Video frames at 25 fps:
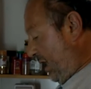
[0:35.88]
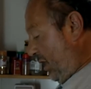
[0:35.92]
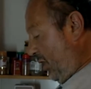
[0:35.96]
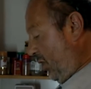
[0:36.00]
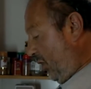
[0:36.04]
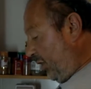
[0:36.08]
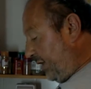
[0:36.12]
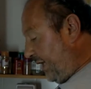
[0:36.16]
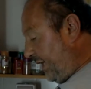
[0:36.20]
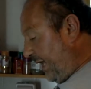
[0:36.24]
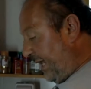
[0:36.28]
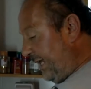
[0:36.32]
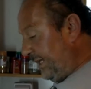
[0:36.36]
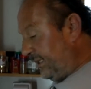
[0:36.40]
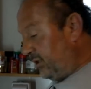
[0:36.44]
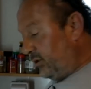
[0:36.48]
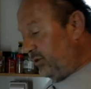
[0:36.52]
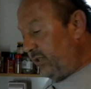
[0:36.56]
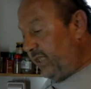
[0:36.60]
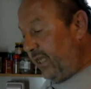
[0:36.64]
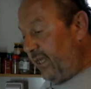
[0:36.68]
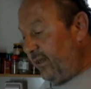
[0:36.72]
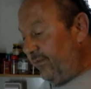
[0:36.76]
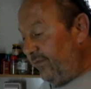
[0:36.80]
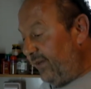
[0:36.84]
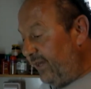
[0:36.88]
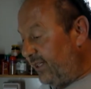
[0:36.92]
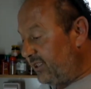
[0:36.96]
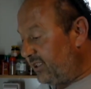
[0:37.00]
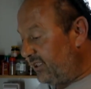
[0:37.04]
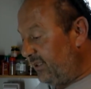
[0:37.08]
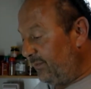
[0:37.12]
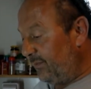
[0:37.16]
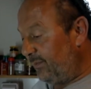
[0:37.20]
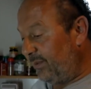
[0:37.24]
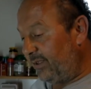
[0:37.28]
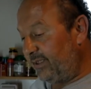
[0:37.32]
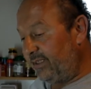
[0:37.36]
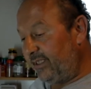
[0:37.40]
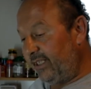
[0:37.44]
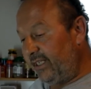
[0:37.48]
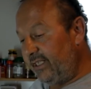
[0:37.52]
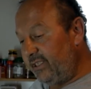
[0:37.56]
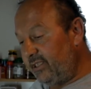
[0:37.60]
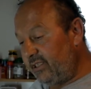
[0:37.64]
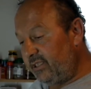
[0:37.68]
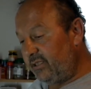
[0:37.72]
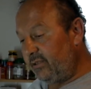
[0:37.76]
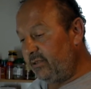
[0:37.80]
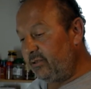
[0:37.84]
Okay, today a very simple dish.